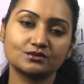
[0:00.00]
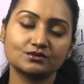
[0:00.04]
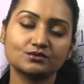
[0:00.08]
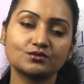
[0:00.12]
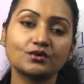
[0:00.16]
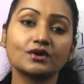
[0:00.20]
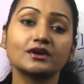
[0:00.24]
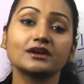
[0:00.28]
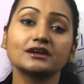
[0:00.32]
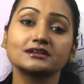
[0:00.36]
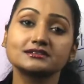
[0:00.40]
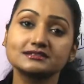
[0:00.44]

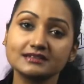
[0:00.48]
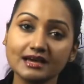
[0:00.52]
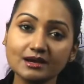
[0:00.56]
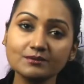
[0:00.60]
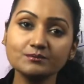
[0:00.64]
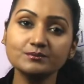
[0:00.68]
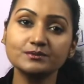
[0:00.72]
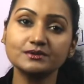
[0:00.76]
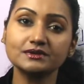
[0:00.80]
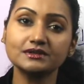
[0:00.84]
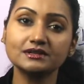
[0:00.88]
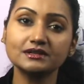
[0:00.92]
For
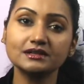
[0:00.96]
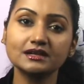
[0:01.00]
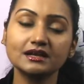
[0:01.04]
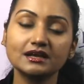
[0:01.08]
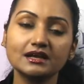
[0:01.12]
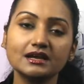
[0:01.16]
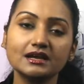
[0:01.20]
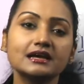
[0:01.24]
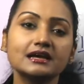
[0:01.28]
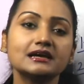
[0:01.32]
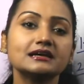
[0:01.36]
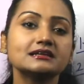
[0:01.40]
example,
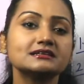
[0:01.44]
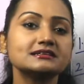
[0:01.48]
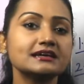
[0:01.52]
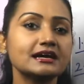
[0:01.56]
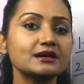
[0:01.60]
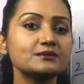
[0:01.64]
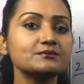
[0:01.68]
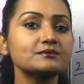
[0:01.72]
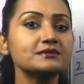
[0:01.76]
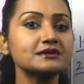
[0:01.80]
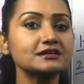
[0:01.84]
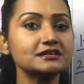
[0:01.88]

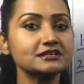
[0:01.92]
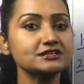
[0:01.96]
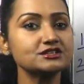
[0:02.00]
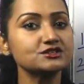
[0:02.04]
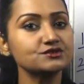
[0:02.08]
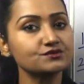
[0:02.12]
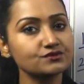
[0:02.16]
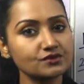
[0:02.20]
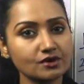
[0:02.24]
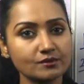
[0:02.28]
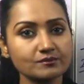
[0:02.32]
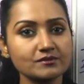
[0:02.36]
10
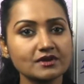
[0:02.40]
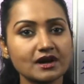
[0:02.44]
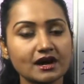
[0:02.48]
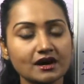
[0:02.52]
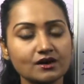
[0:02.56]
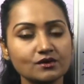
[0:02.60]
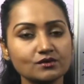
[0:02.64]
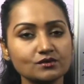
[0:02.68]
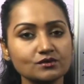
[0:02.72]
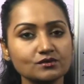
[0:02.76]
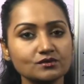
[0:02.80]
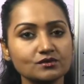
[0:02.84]
minutes from
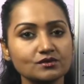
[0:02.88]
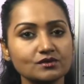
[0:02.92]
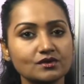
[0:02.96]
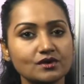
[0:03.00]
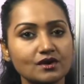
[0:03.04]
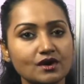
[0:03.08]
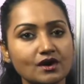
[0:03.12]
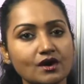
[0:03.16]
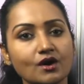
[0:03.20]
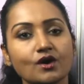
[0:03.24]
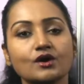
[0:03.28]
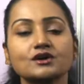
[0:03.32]
now
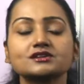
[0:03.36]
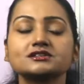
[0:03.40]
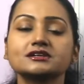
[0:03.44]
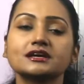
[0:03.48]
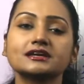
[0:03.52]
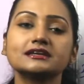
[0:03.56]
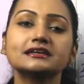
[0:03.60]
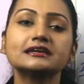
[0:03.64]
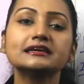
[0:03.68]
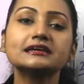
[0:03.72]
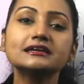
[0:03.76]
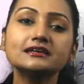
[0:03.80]
or
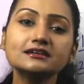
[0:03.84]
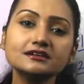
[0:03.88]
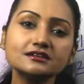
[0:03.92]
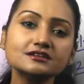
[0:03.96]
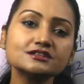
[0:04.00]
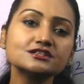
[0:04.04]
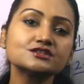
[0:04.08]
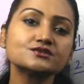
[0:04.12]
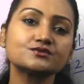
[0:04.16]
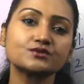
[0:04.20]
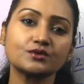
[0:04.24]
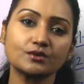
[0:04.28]
10
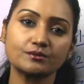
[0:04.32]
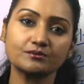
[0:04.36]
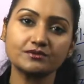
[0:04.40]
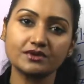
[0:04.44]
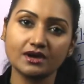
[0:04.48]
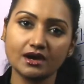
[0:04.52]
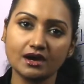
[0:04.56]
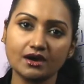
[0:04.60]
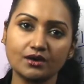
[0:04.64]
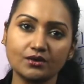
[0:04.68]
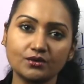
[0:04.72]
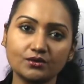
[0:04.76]
years from
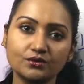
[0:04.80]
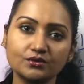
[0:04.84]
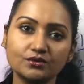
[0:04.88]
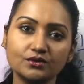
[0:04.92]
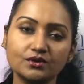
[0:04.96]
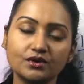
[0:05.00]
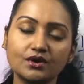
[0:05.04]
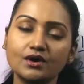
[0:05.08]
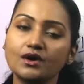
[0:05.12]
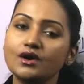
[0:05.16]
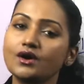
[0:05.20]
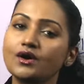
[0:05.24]

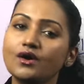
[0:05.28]
now,